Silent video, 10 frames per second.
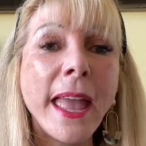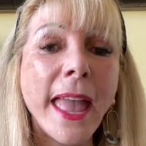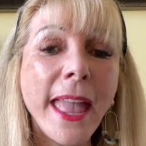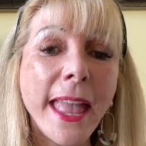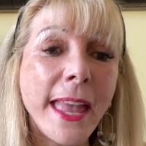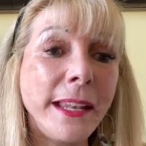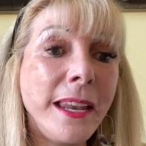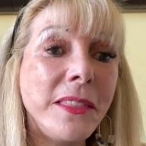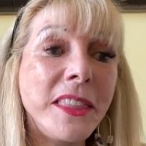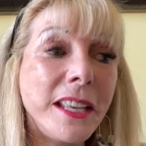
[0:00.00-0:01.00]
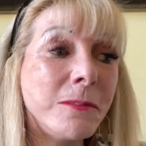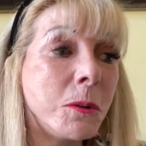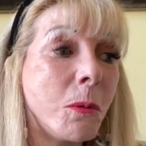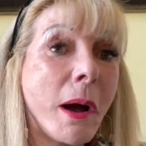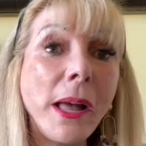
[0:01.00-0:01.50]
And the
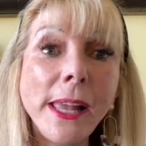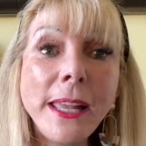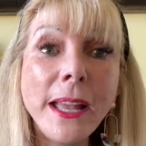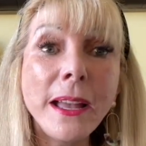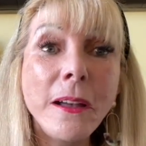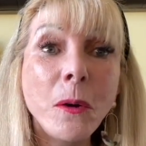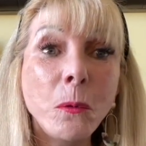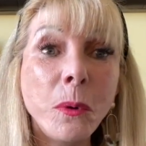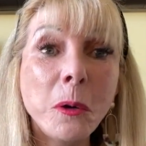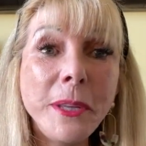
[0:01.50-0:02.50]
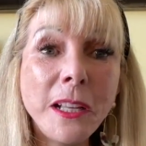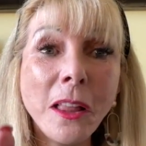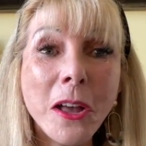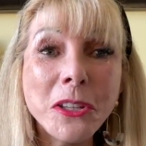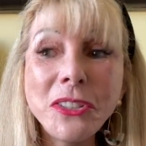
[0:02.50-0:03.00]
giveaway will be
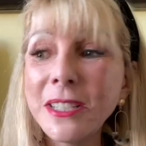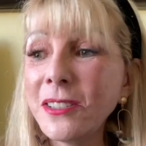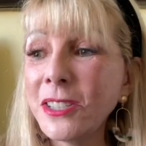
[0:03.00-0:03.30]
closed as